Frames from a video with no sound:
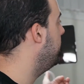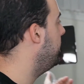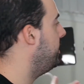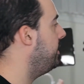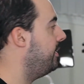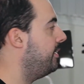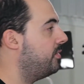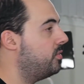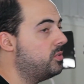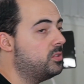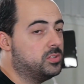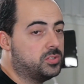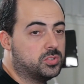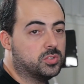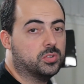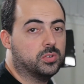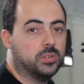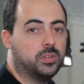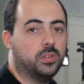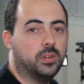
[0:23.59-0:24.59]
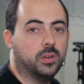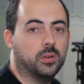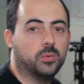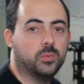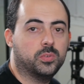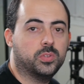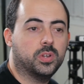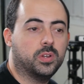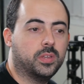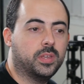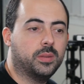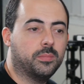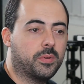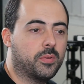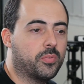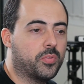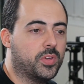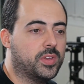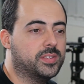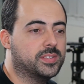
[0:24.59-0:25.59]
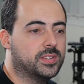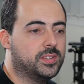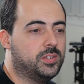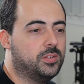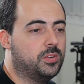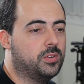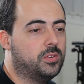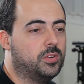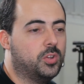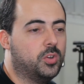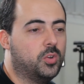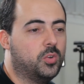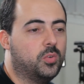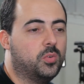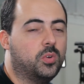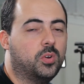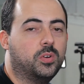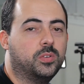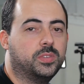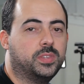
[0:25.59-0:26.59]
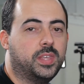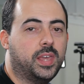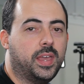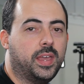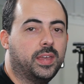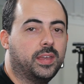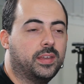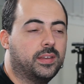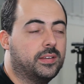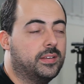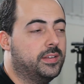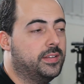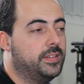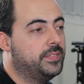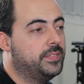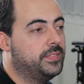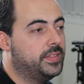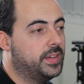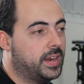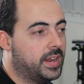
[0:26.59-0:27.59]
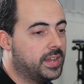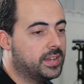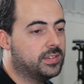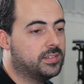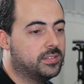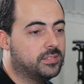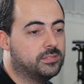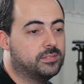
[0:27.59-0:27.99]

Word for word: And also, you know, talking about things that you don't know on tech that are,